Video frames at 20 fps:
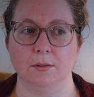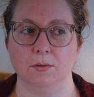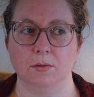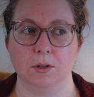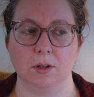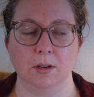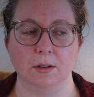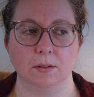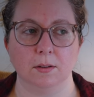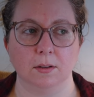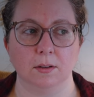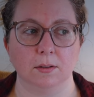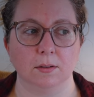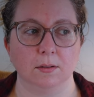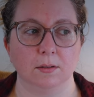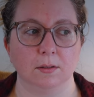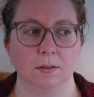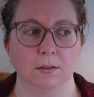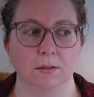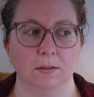
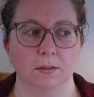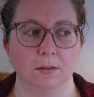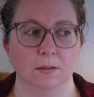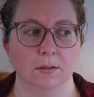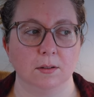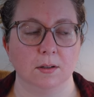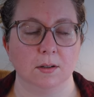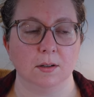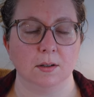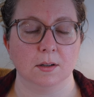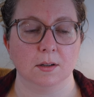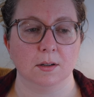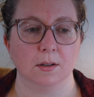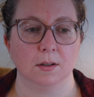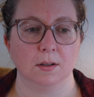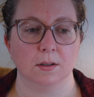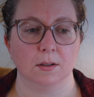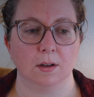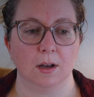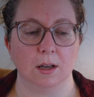Jesus.
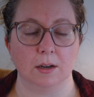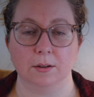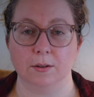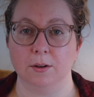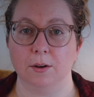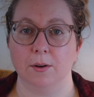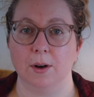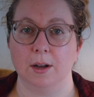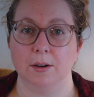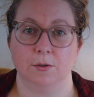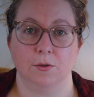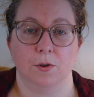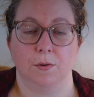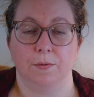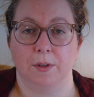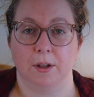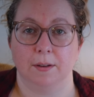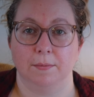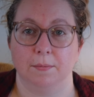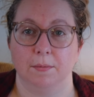I don't know. I don't know
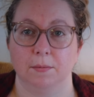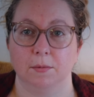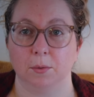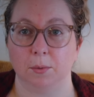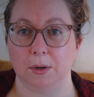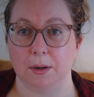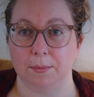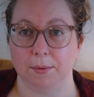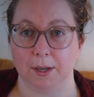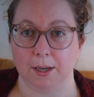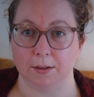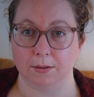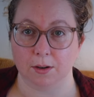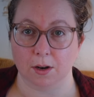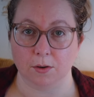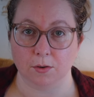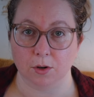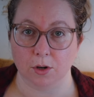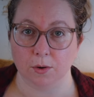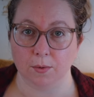if that's what he plans
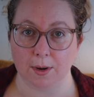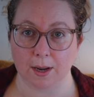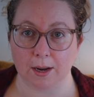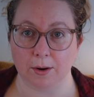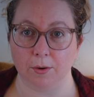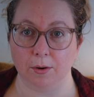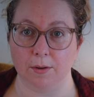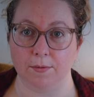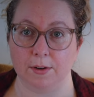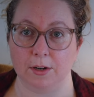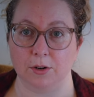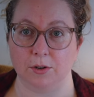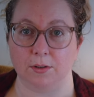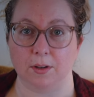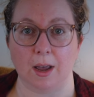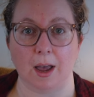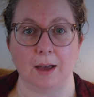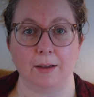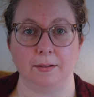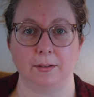on doing or if he just
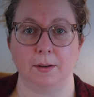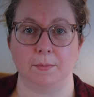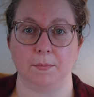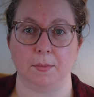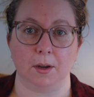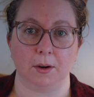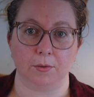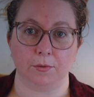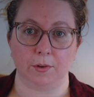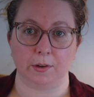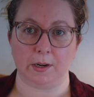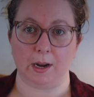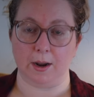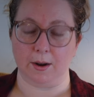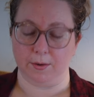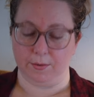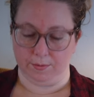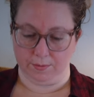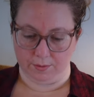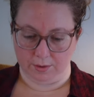has him there for
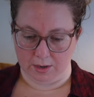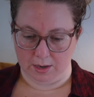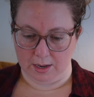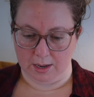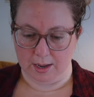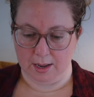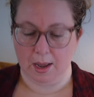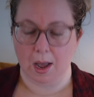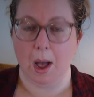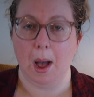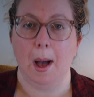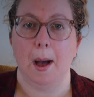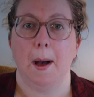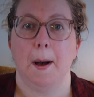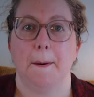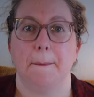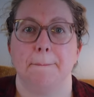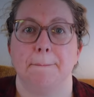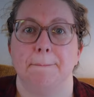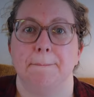now.
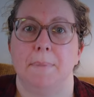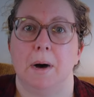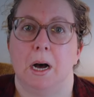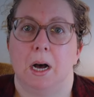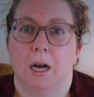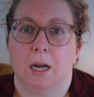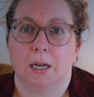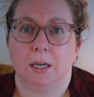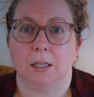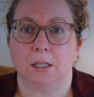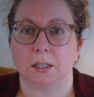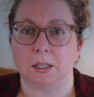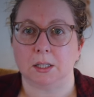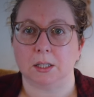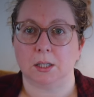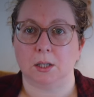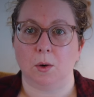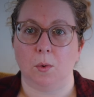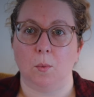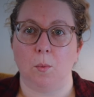
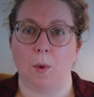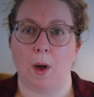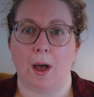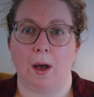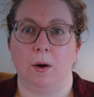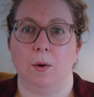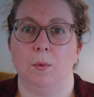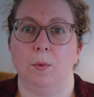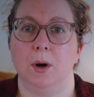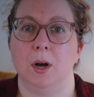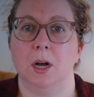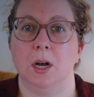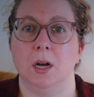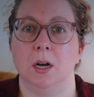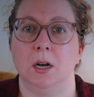But, wow.